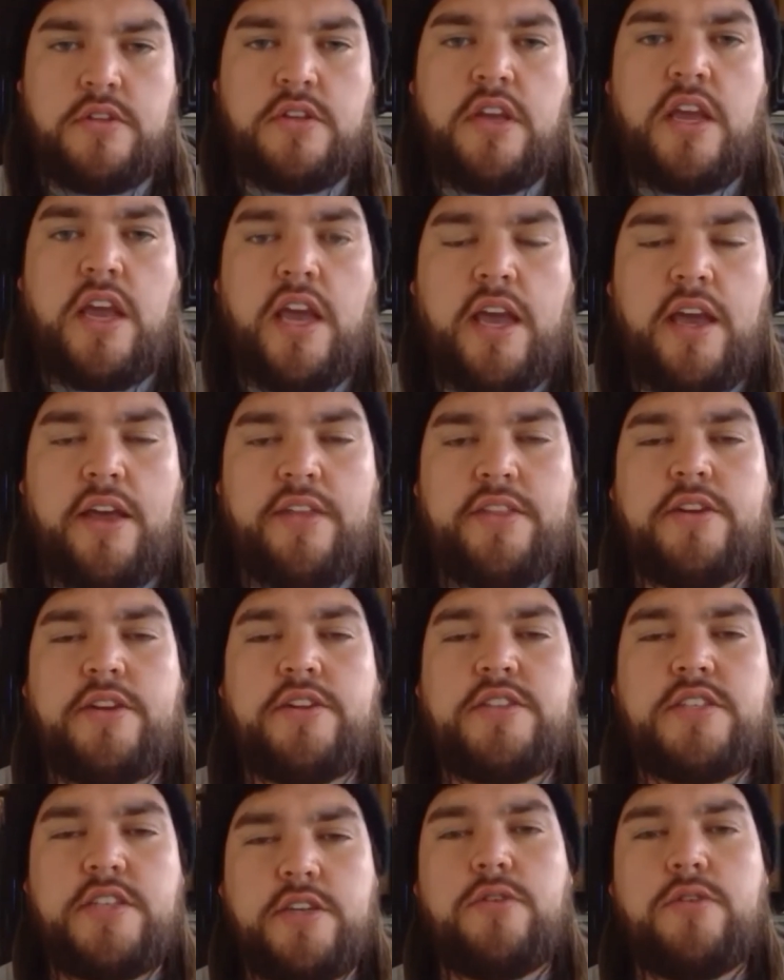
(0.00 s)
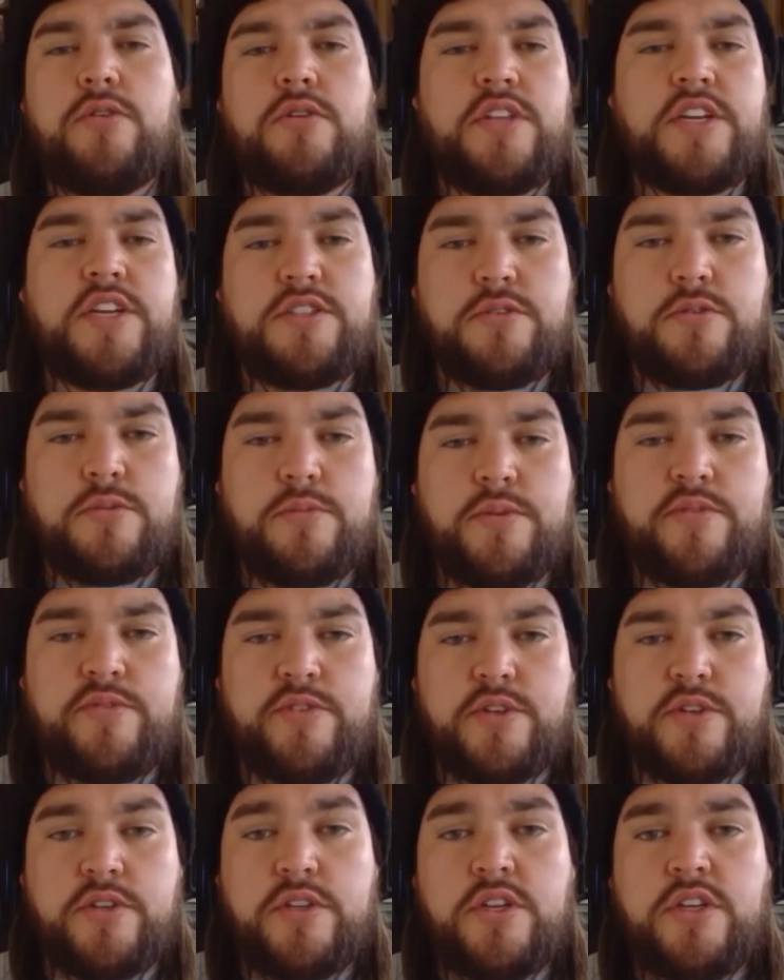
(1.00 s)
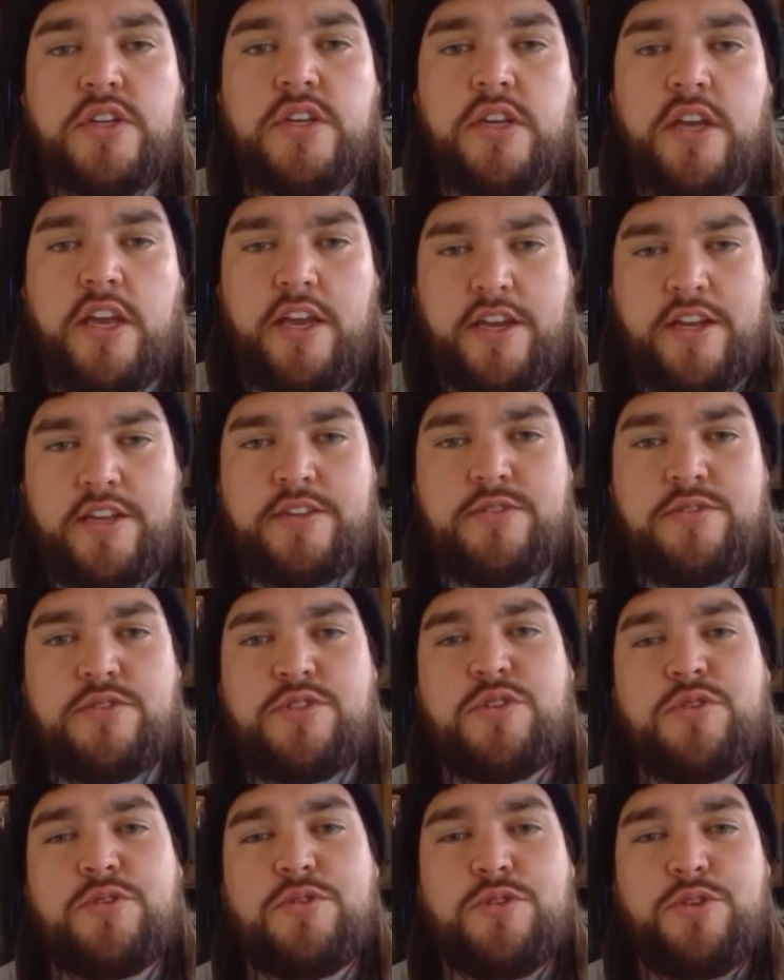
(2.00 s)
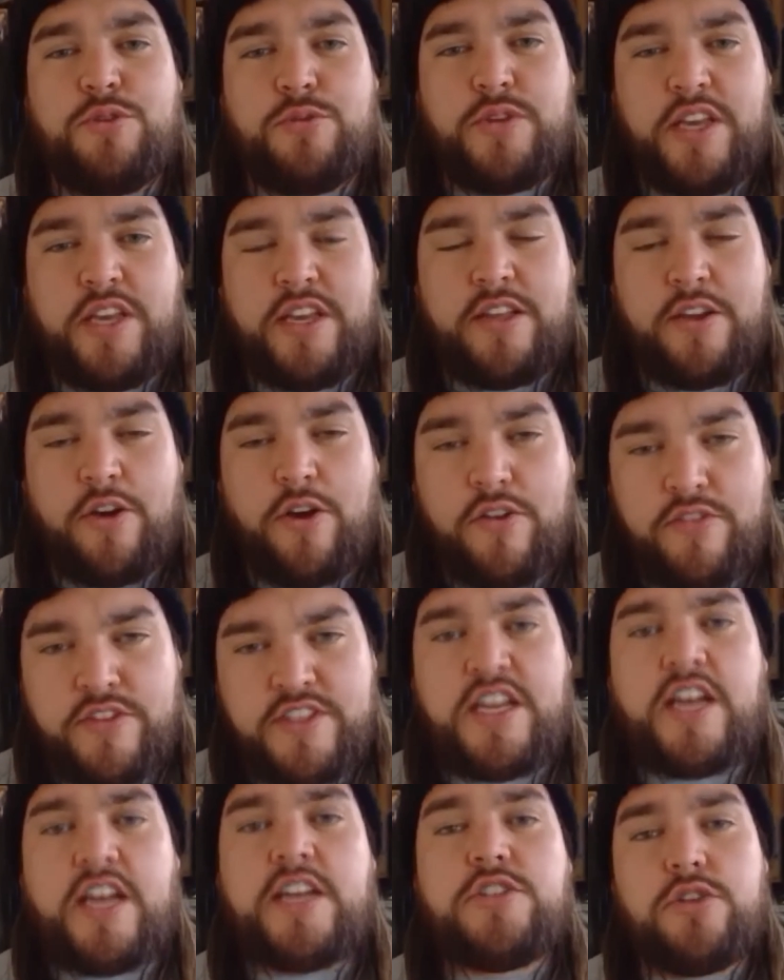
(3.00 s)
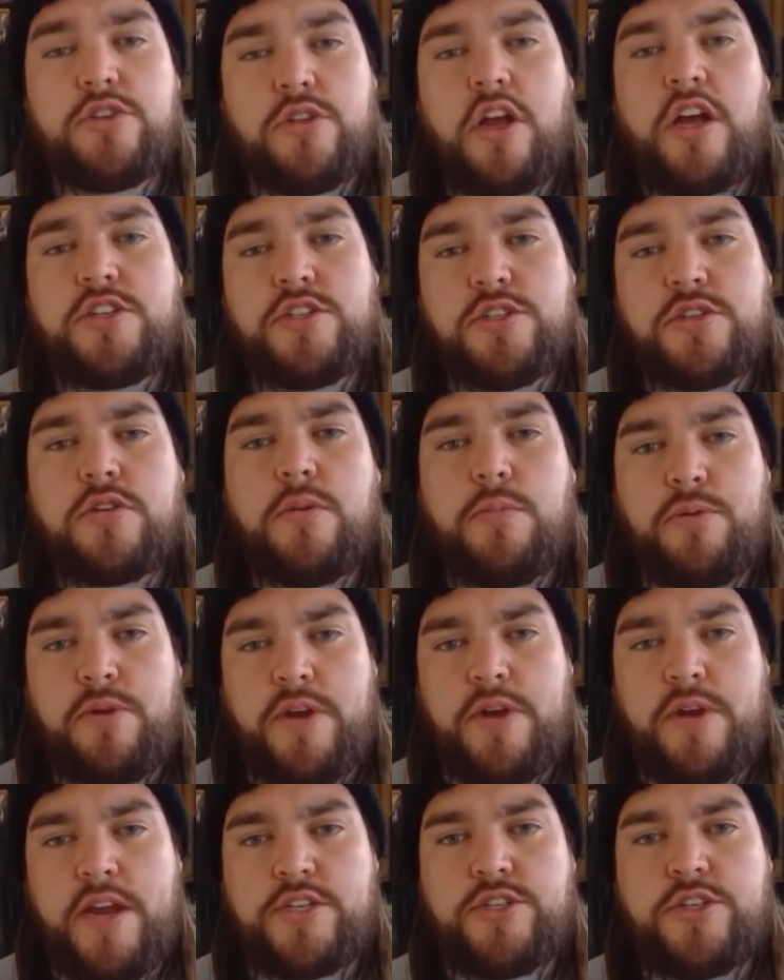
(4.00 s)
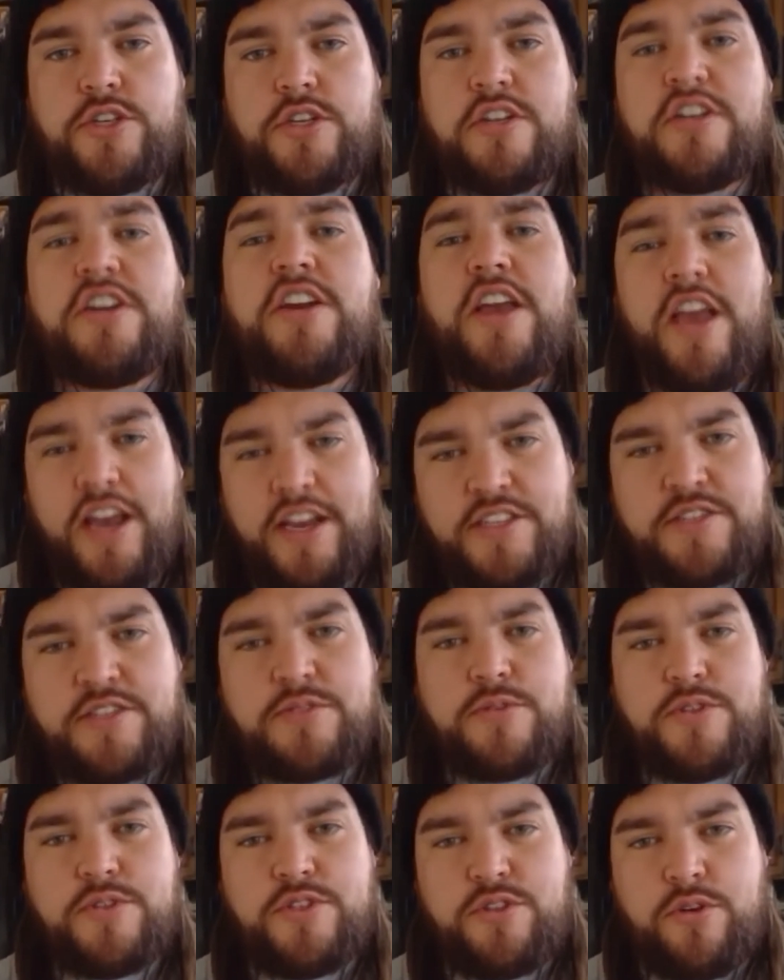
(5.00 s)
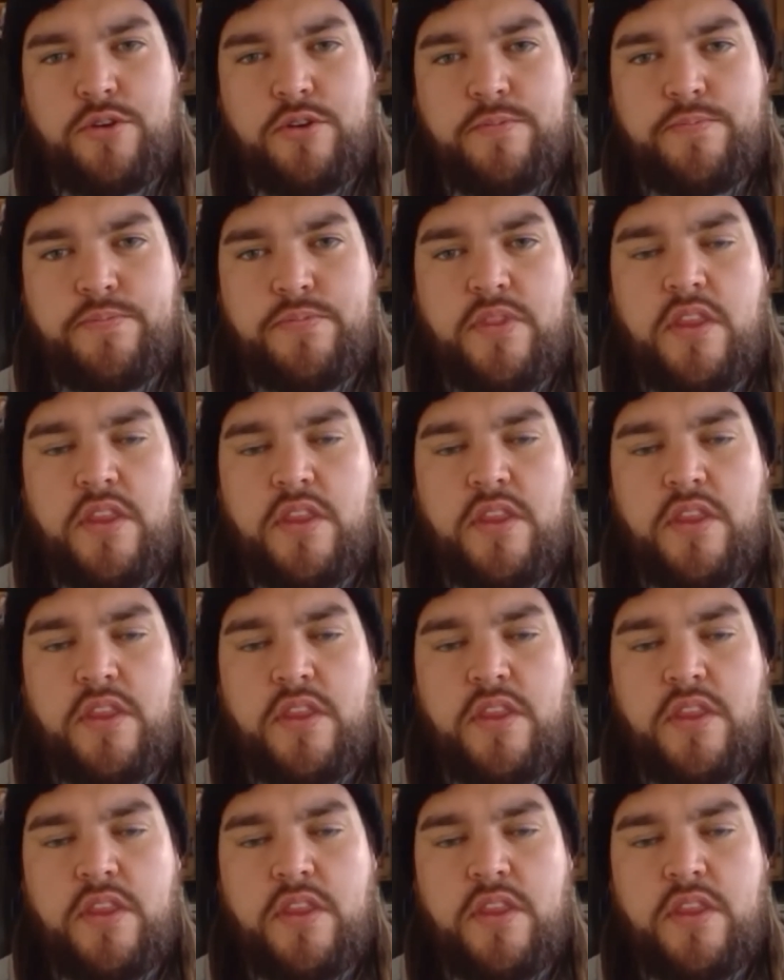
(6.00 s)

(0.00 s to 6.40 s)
And they're digging a hole next to a river. And so you get all this hydrological pressure as a result.